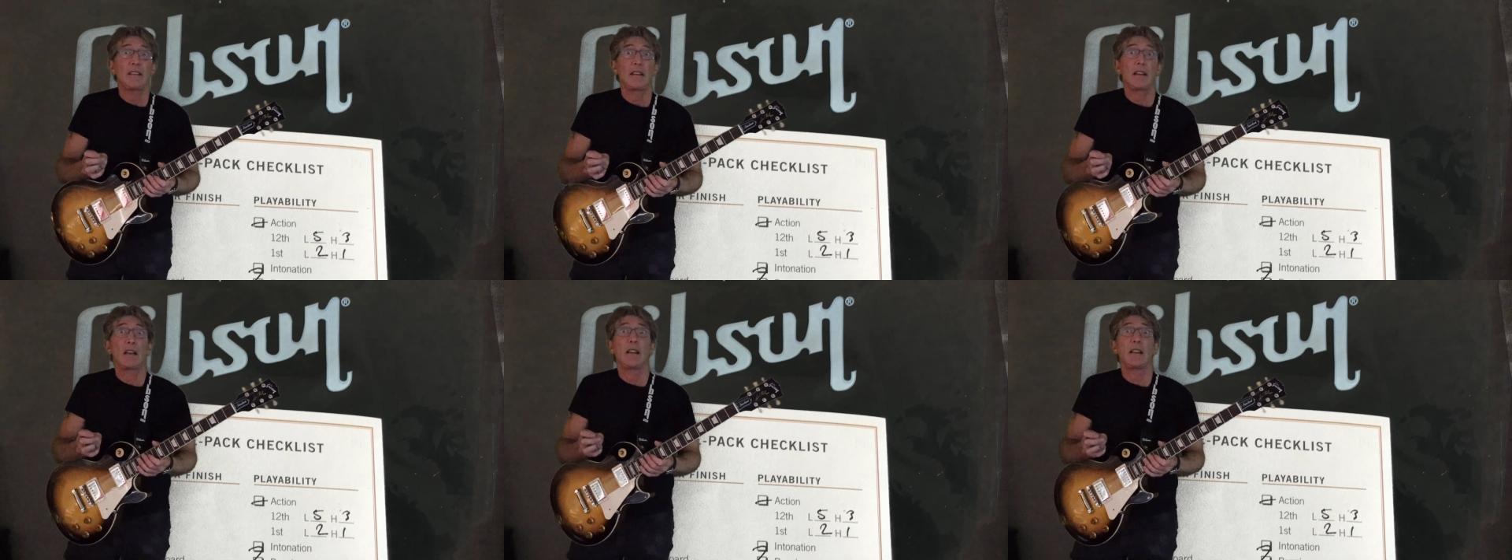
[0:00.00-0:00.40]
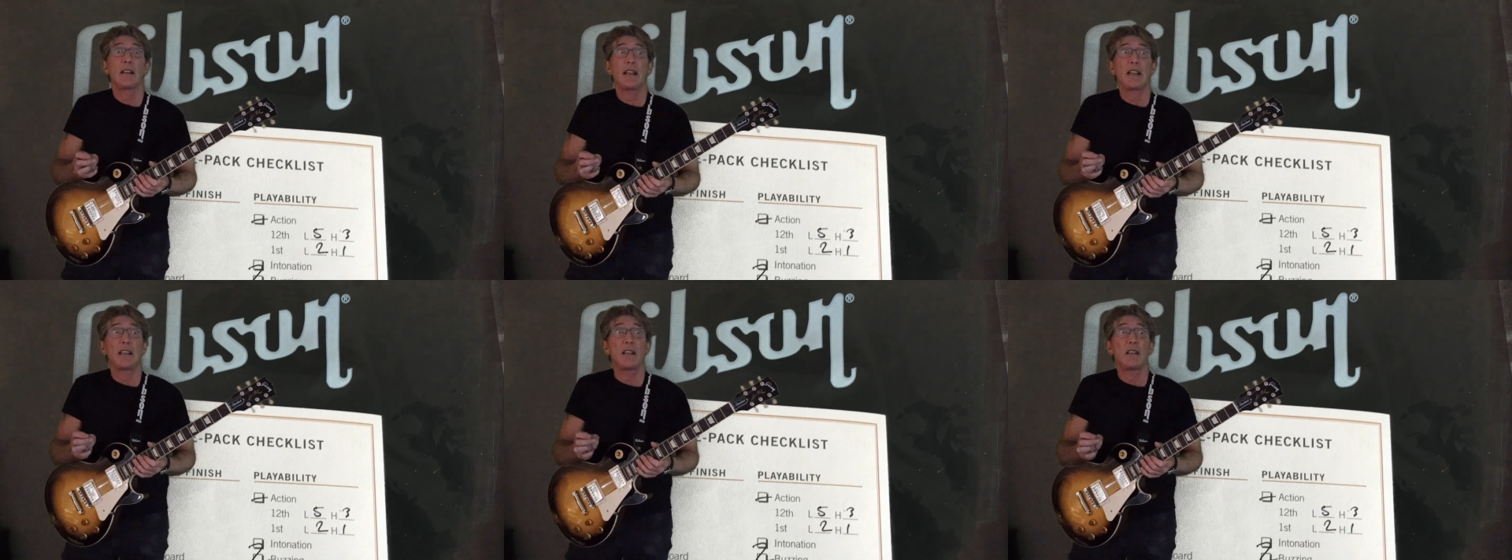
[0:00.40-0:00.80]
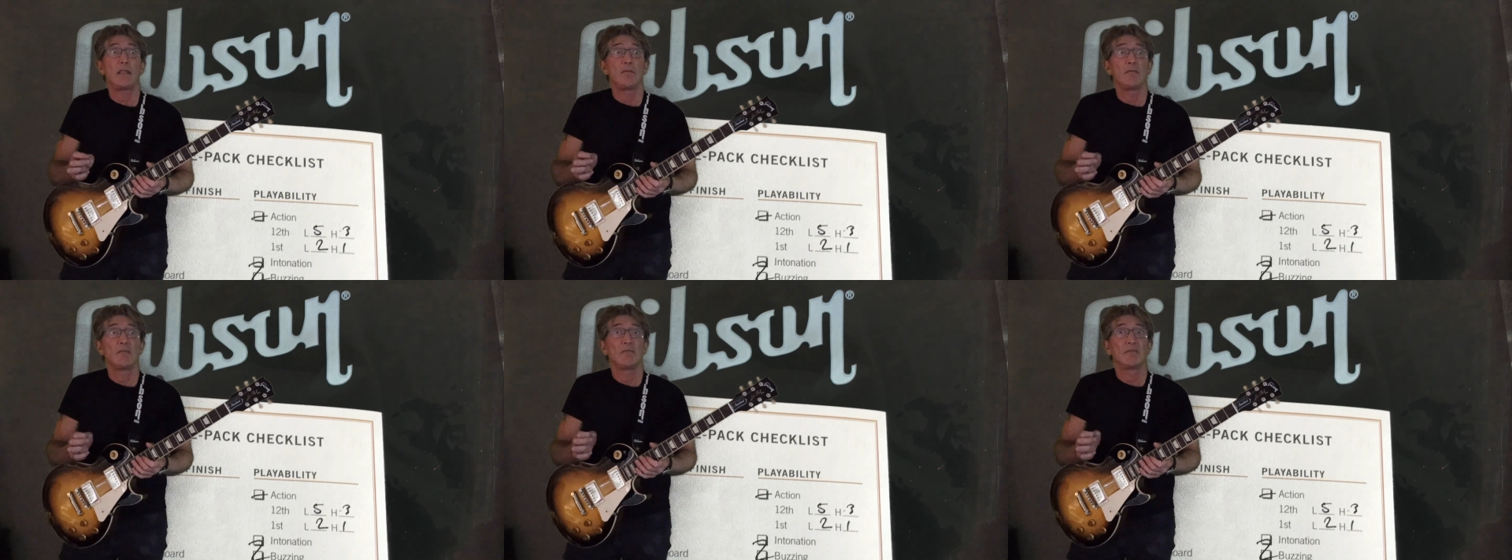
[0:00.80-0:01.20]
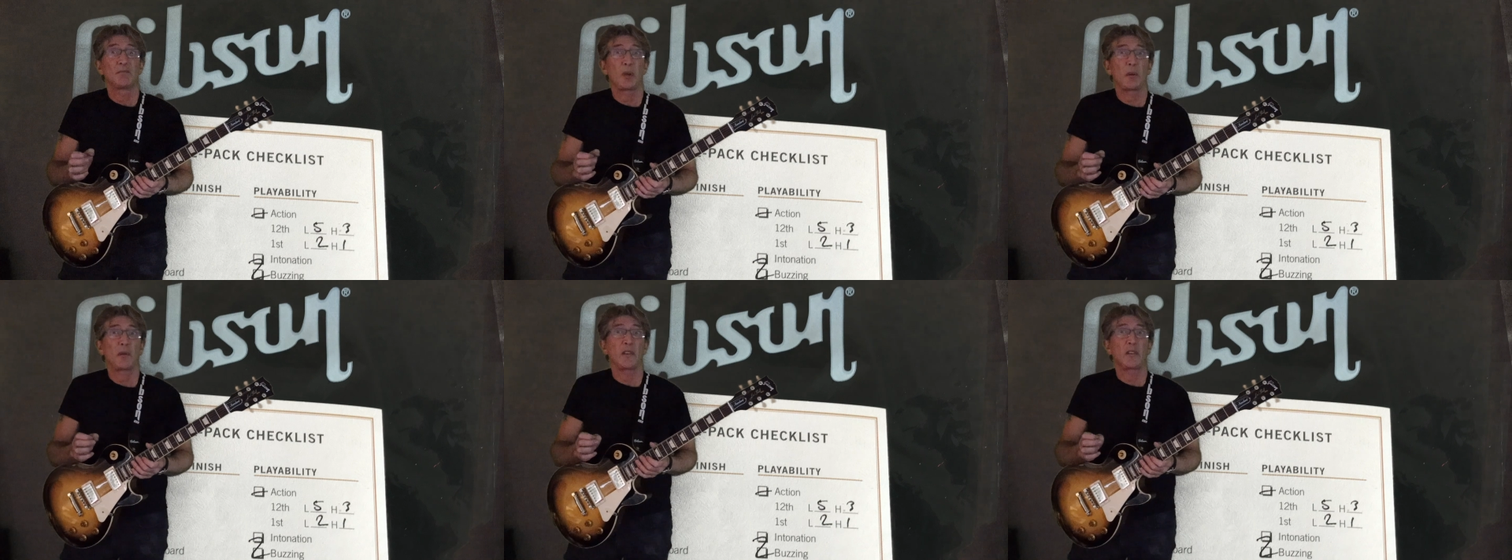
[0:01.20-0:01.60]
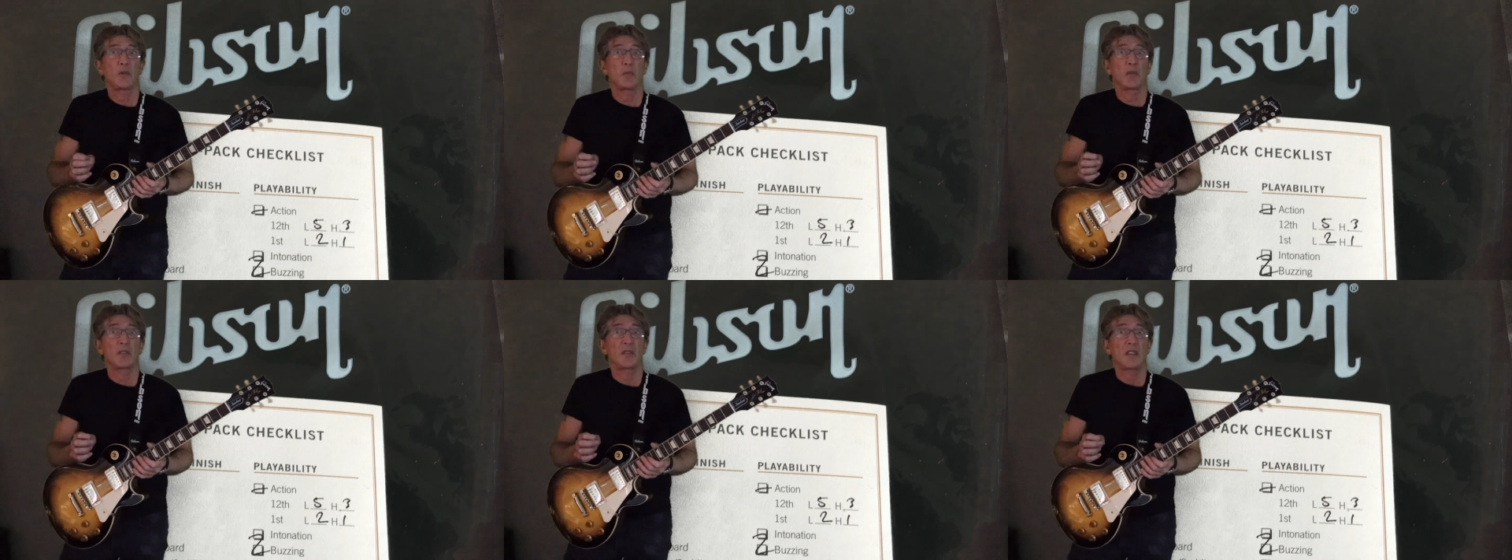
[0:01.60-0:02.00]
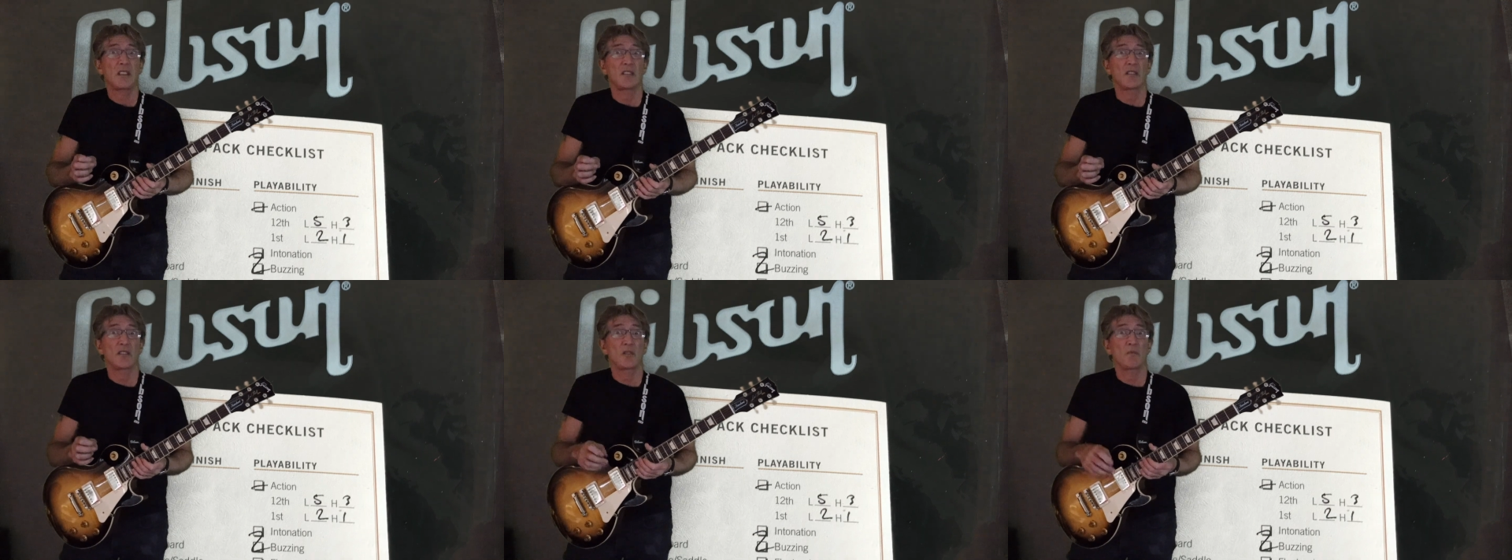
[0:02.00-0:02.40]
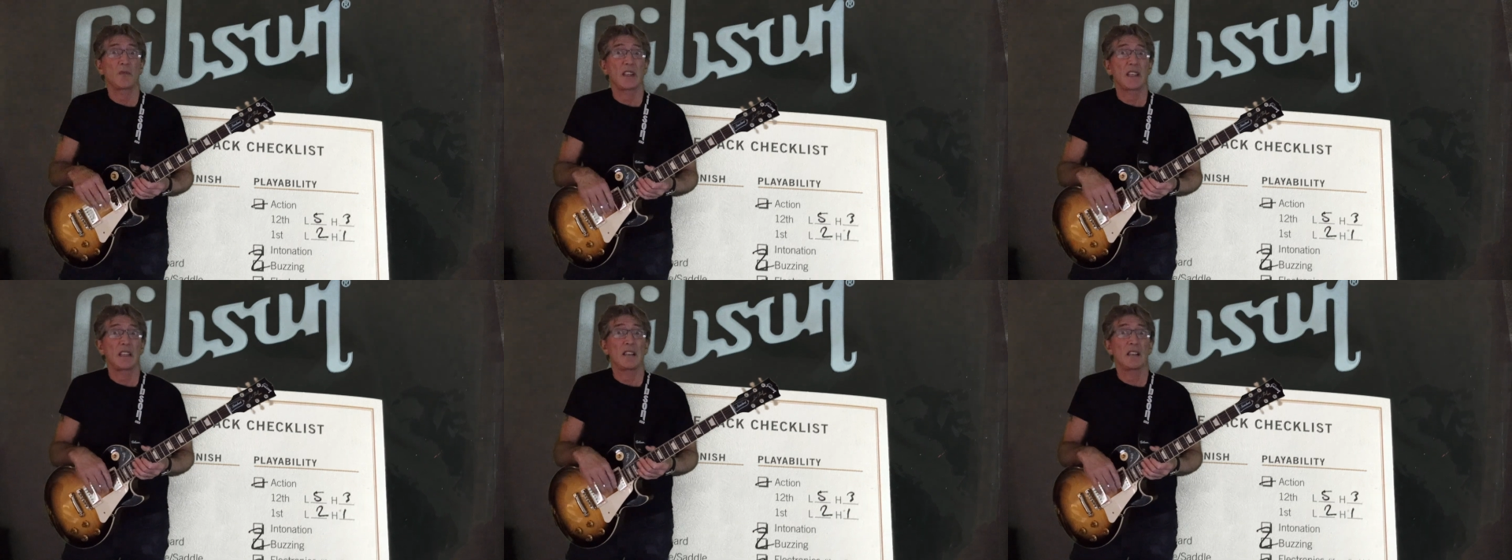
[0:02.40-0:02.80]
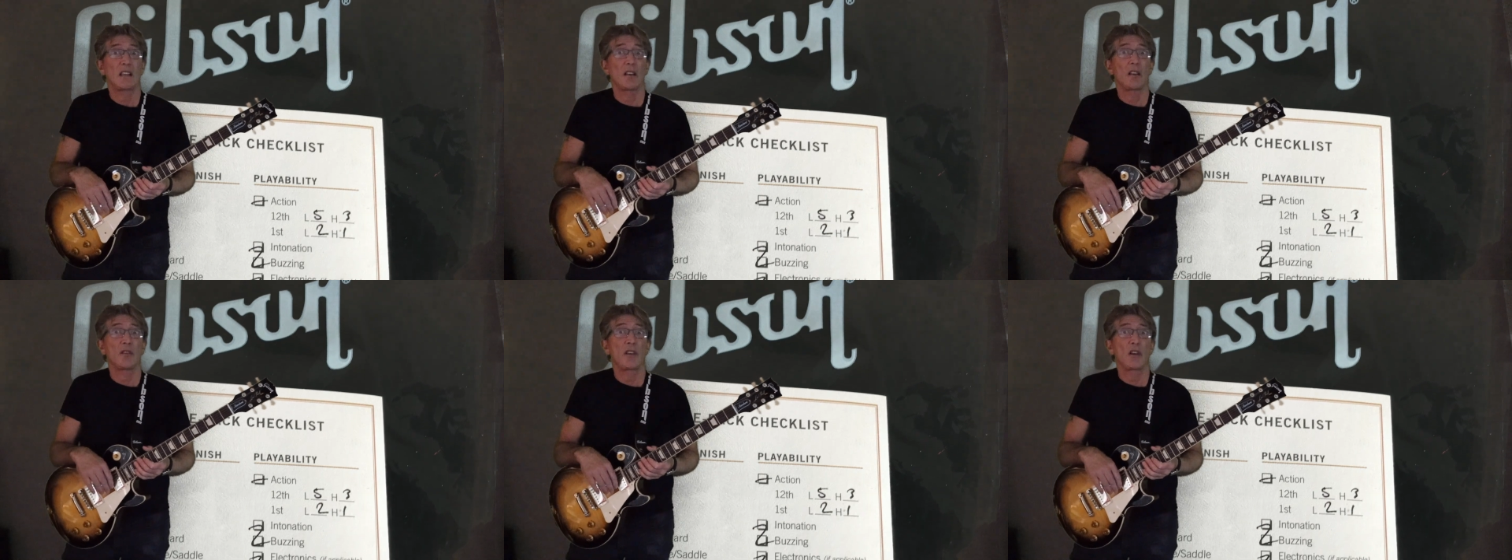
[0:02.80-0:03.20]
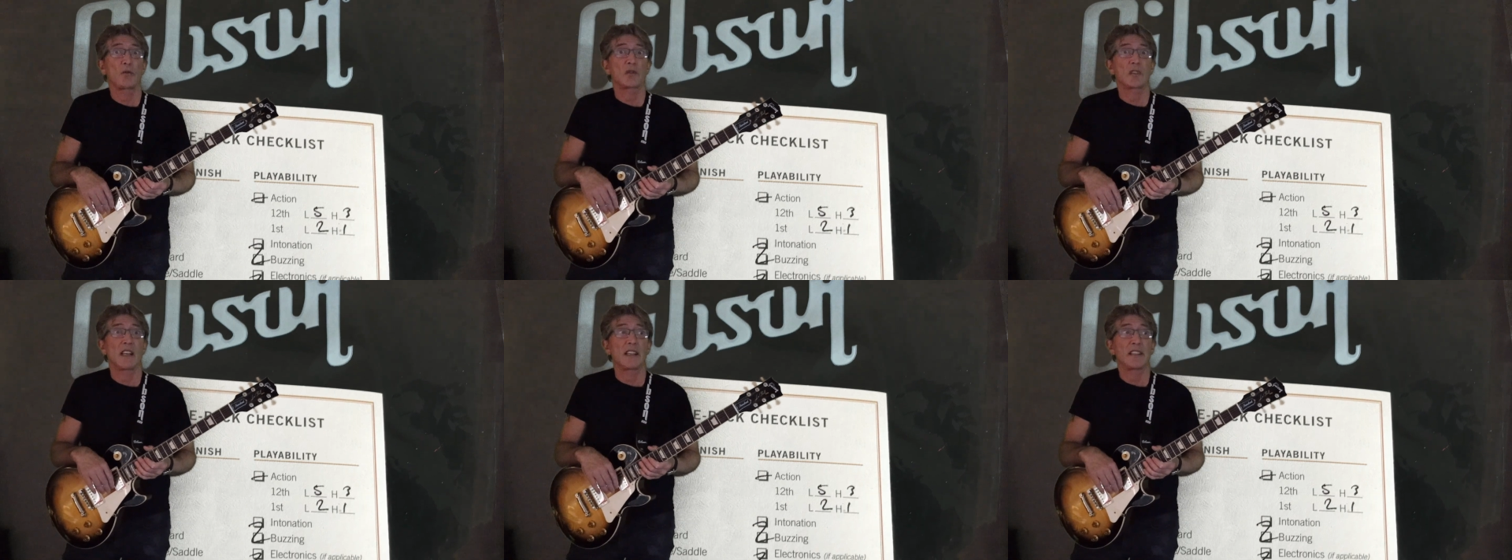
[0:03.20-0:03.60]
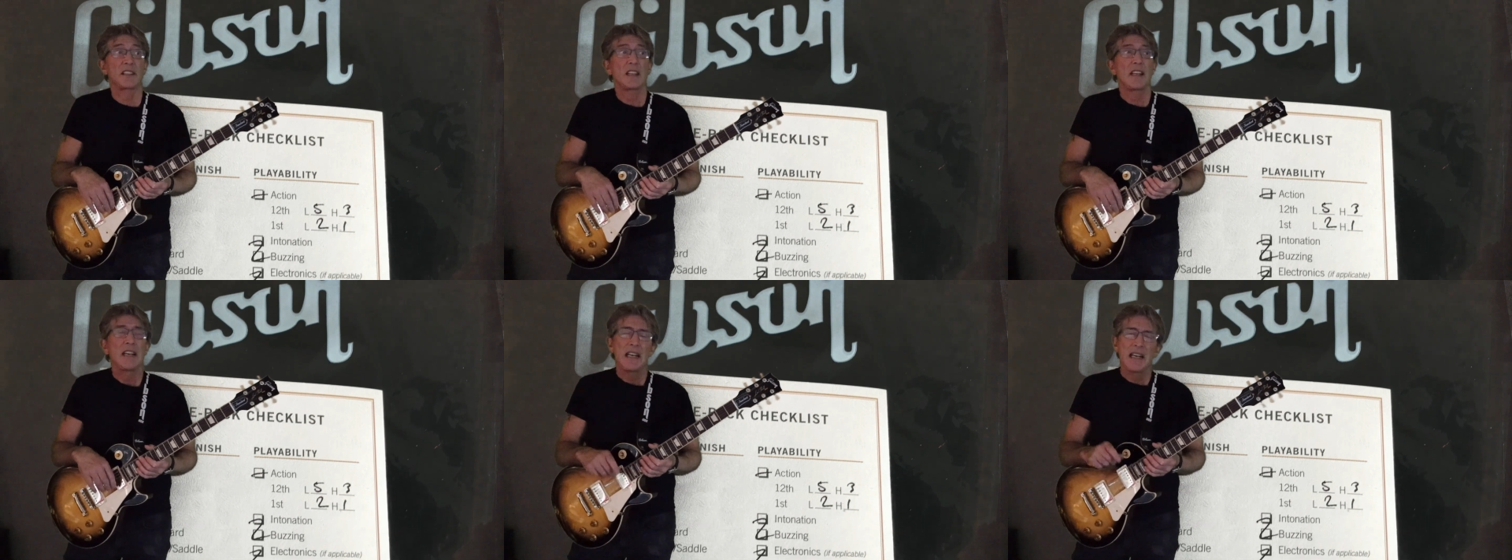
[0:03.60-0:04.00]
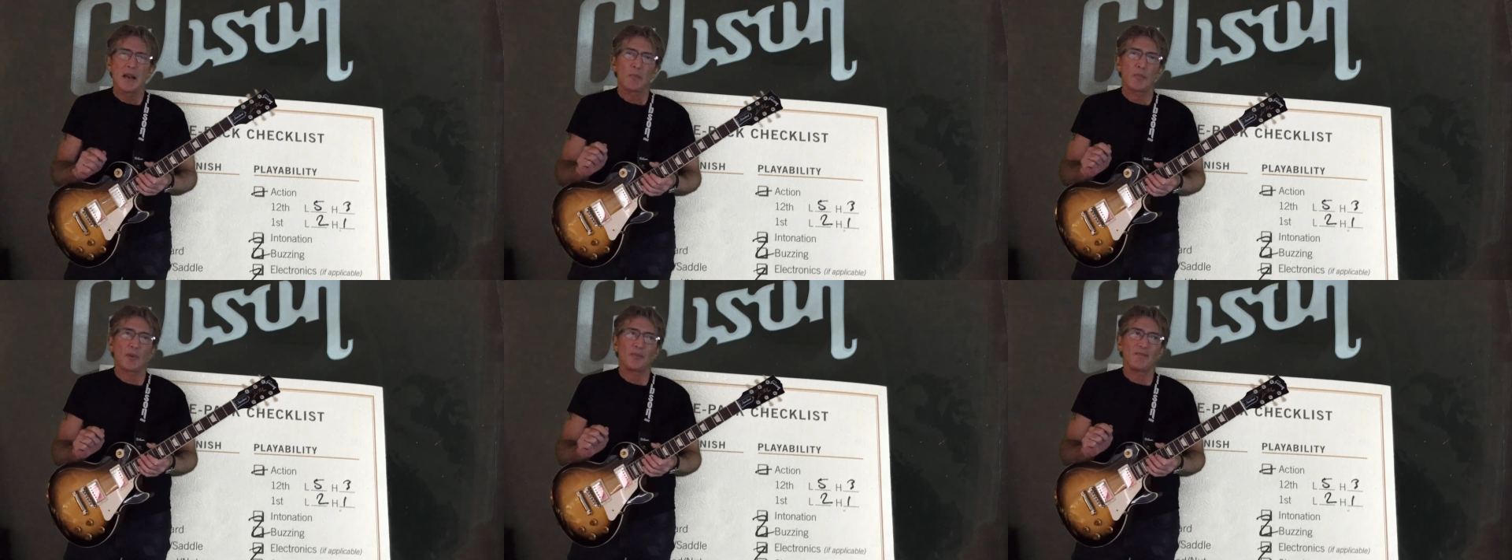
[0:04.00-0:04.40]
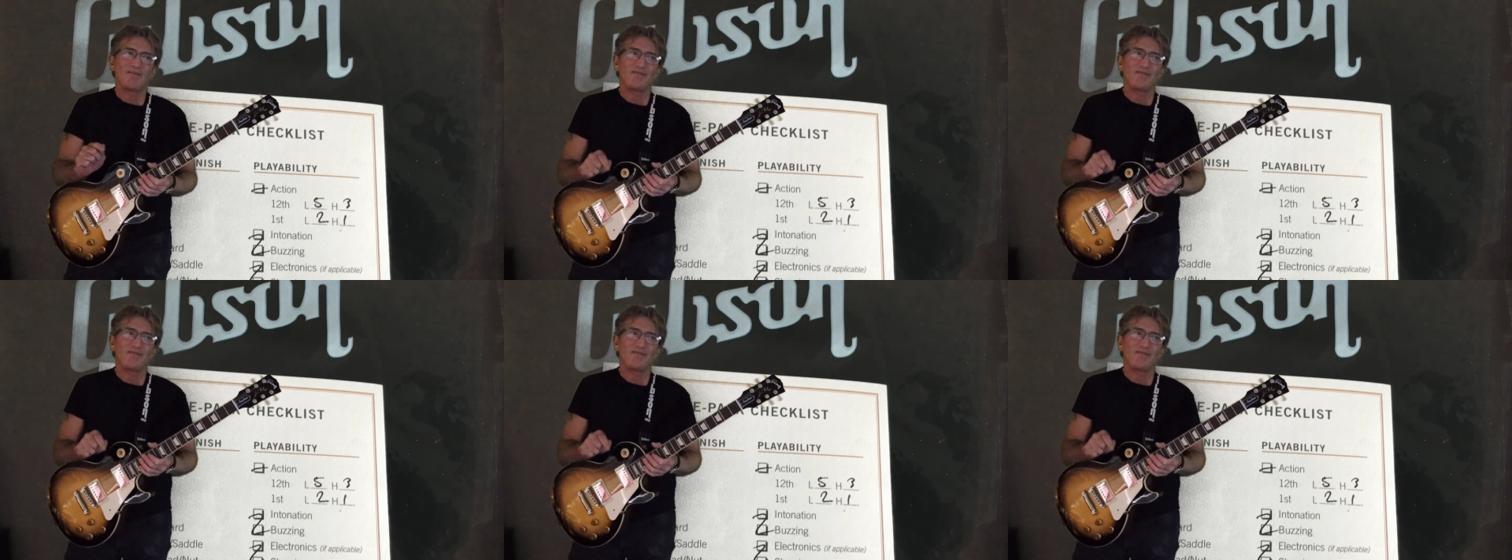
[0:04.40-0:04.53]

then probably a couple of grand, something along those lines. But